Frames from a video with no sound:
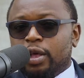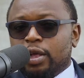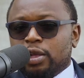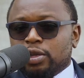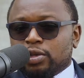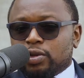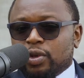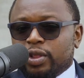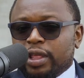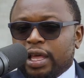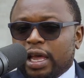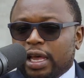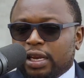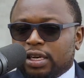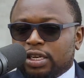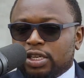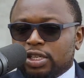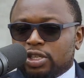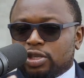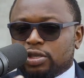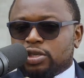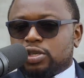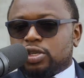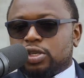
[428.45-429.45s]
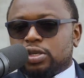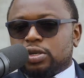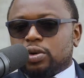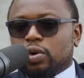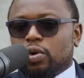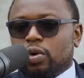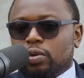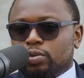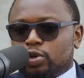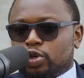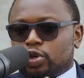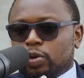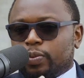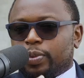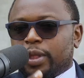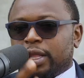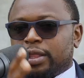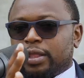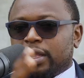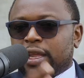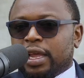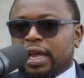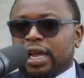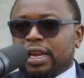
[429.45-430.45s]
So they had this home shop
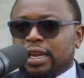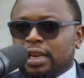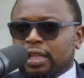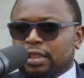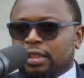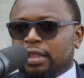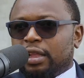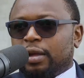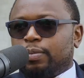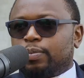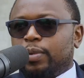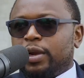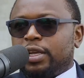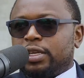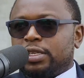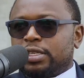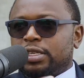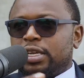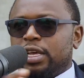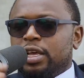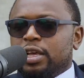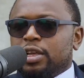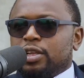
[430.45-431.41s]
that they had at their place.